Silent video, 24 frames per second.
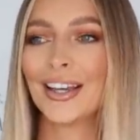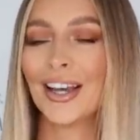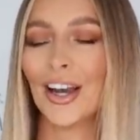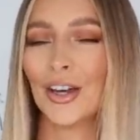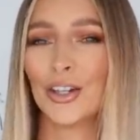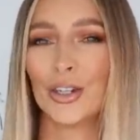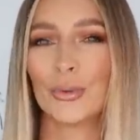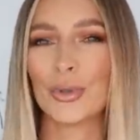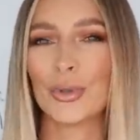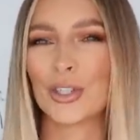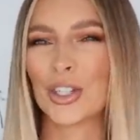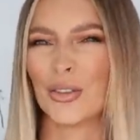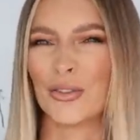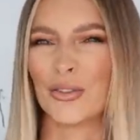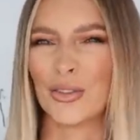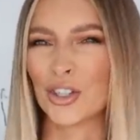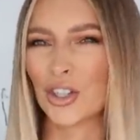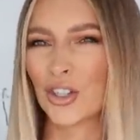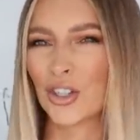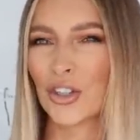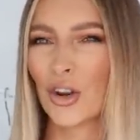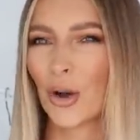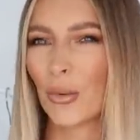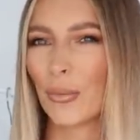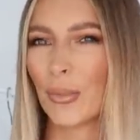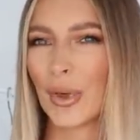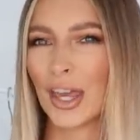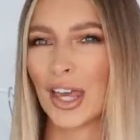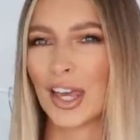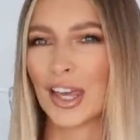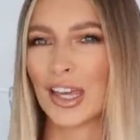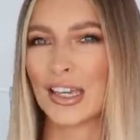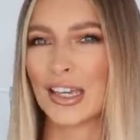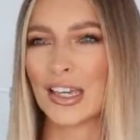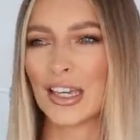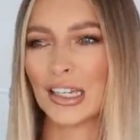And number two, it's just not
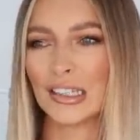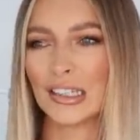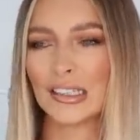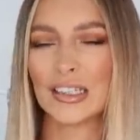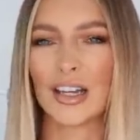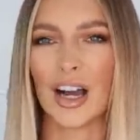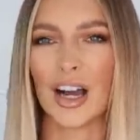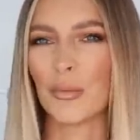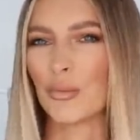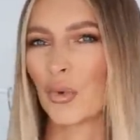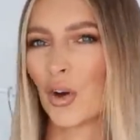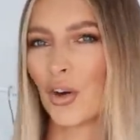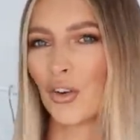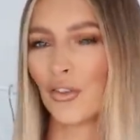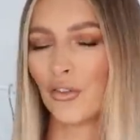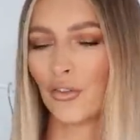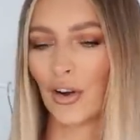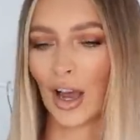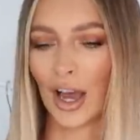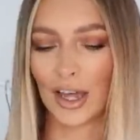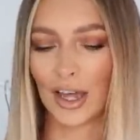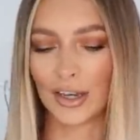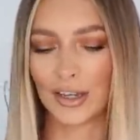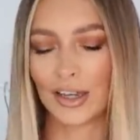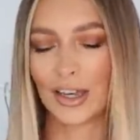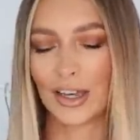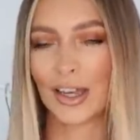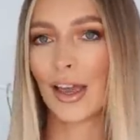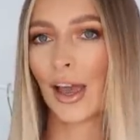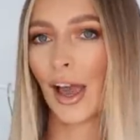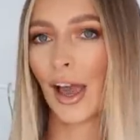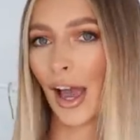me, I'm not a fan.